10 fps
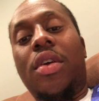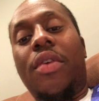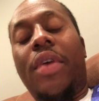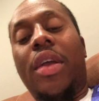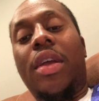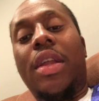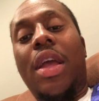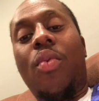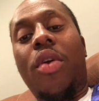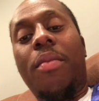All right. And
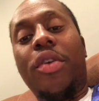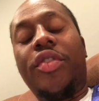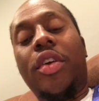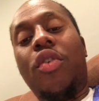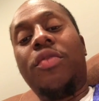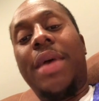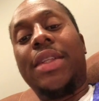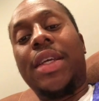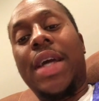that word mercy goes back to